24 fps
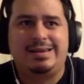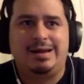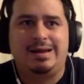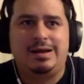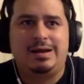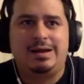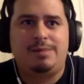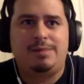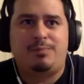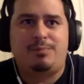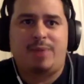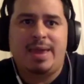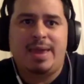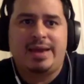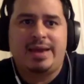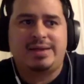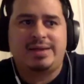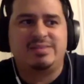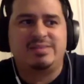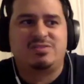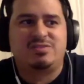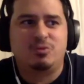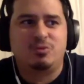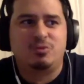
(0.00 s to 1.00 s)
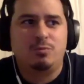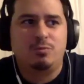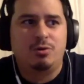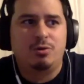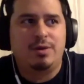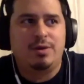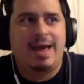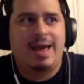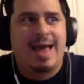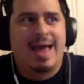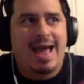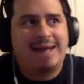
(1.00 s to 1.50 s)
a paying consumer
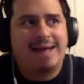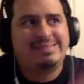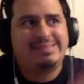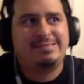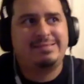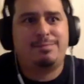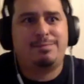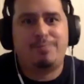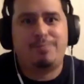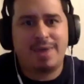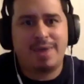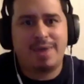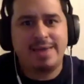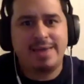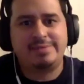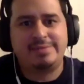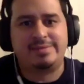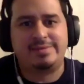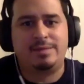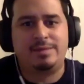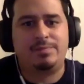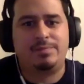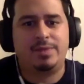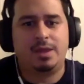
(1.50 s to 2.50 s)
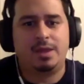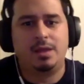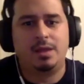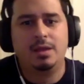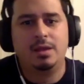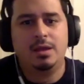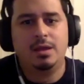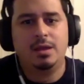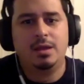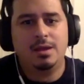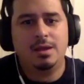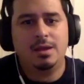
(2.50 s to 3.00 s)
that has to pay something.
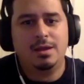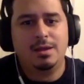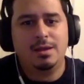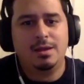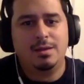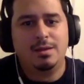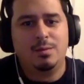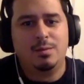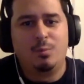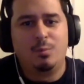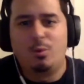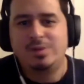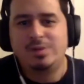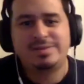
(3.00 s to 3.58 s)
What's